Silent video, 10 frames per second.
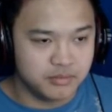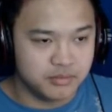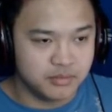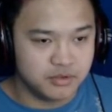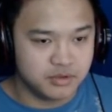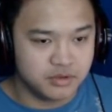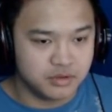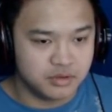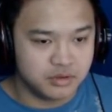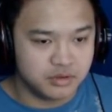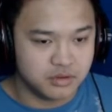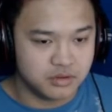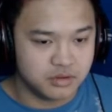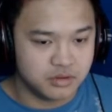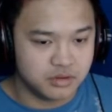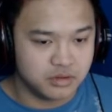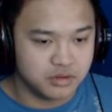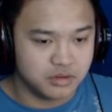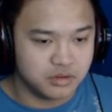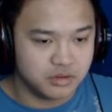
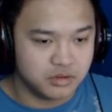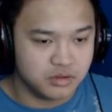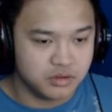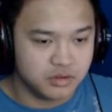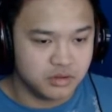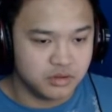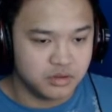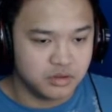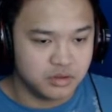(silence)